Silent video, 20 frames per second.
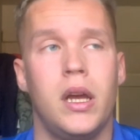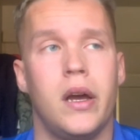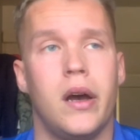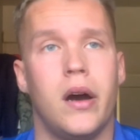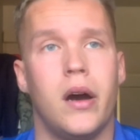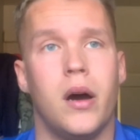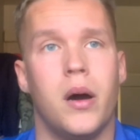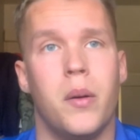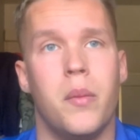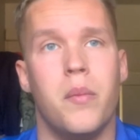
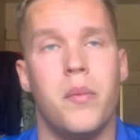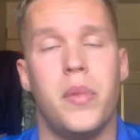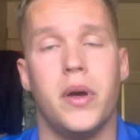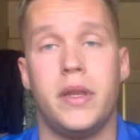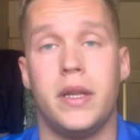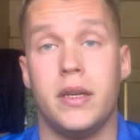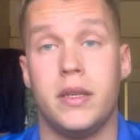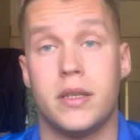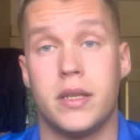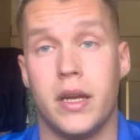but
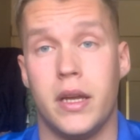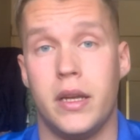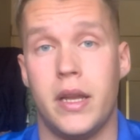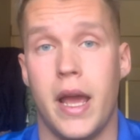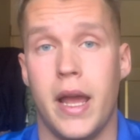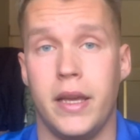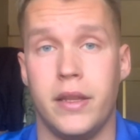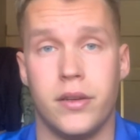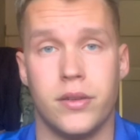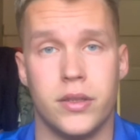they said,
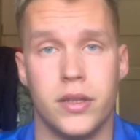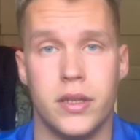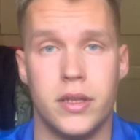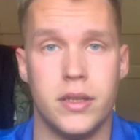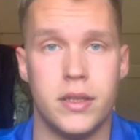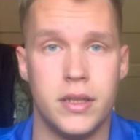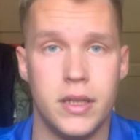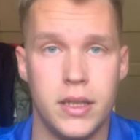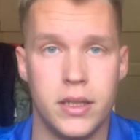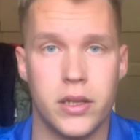hey, there's a
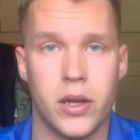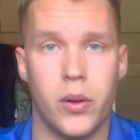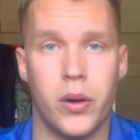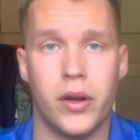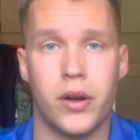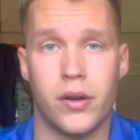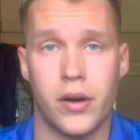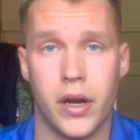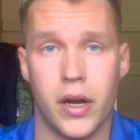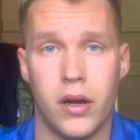disease
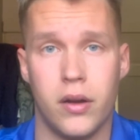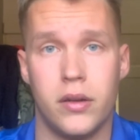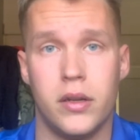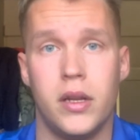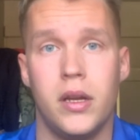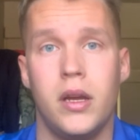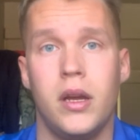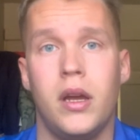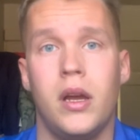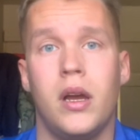going around.
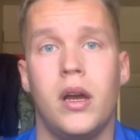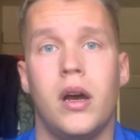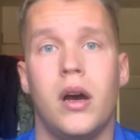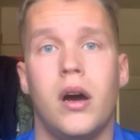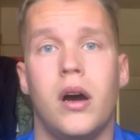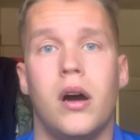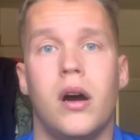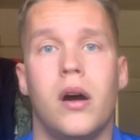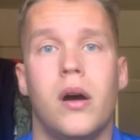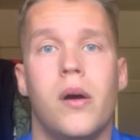
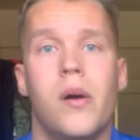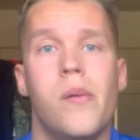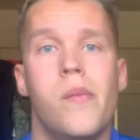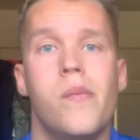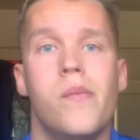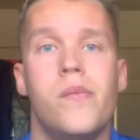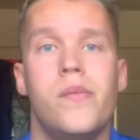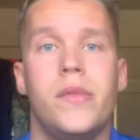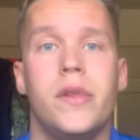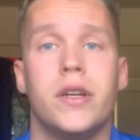
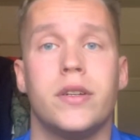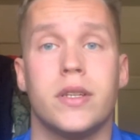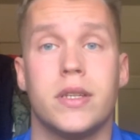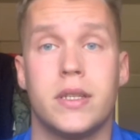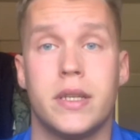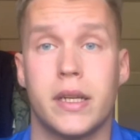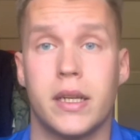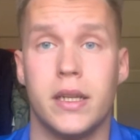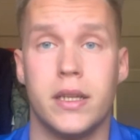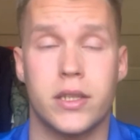There's a
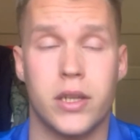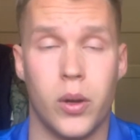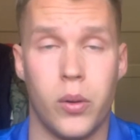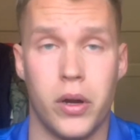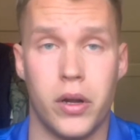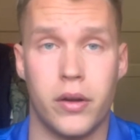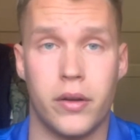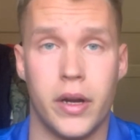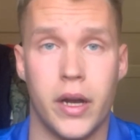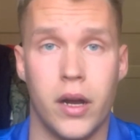sickness
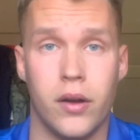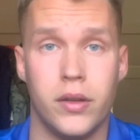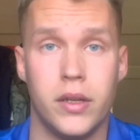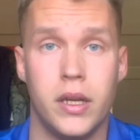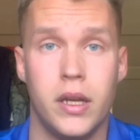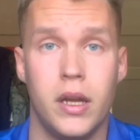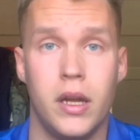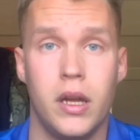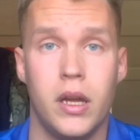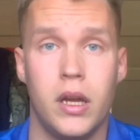going
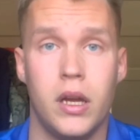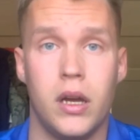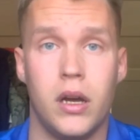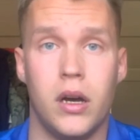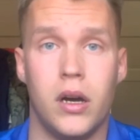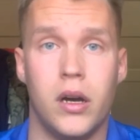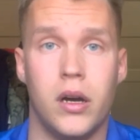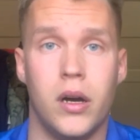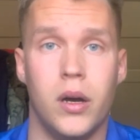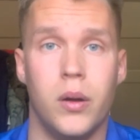around.
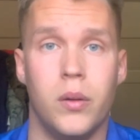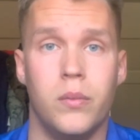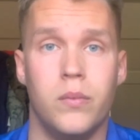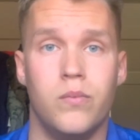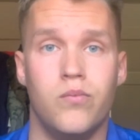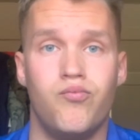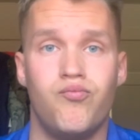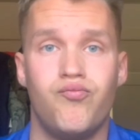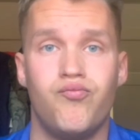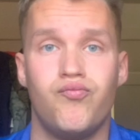
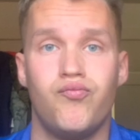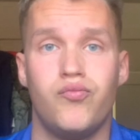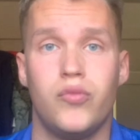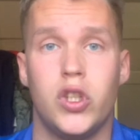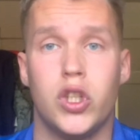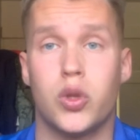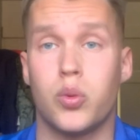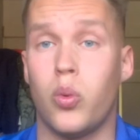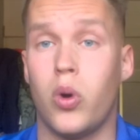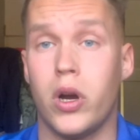
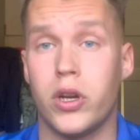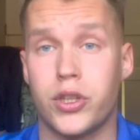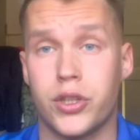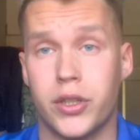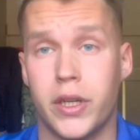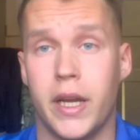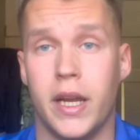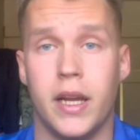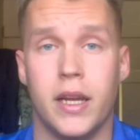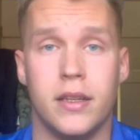Just wash
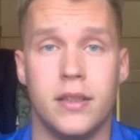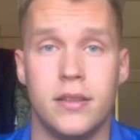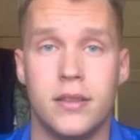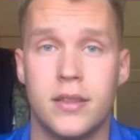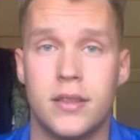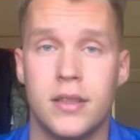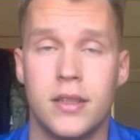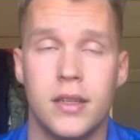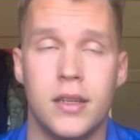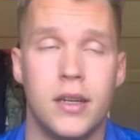your
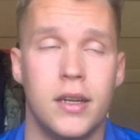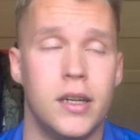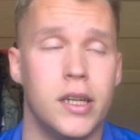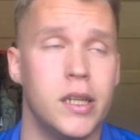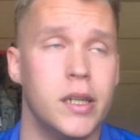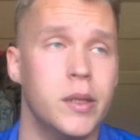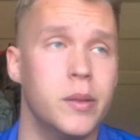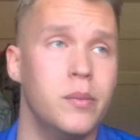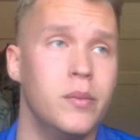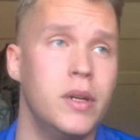hands.
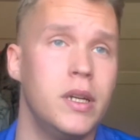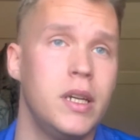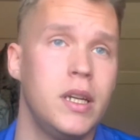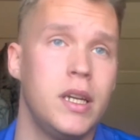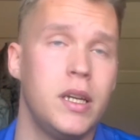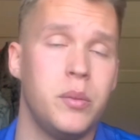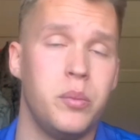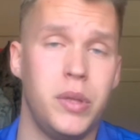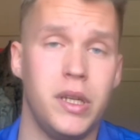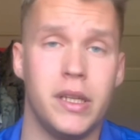
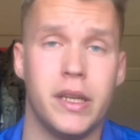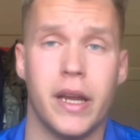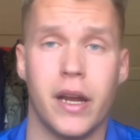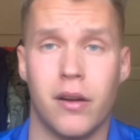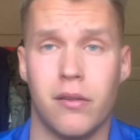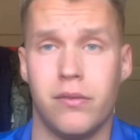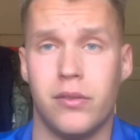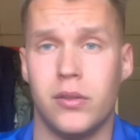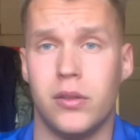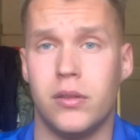Be
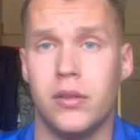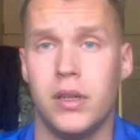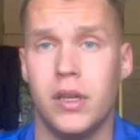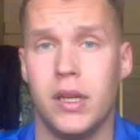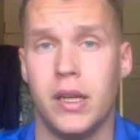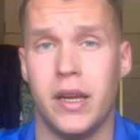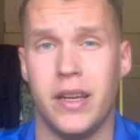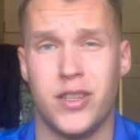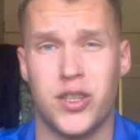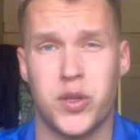careful,
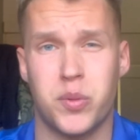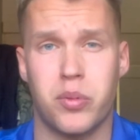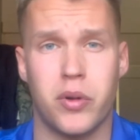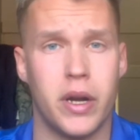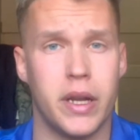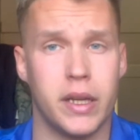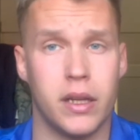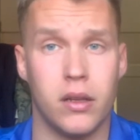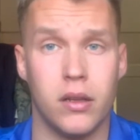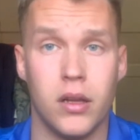it's
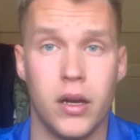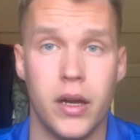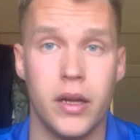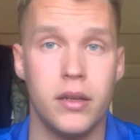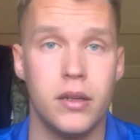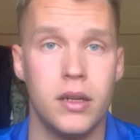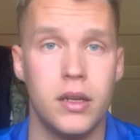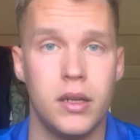spreading a lot.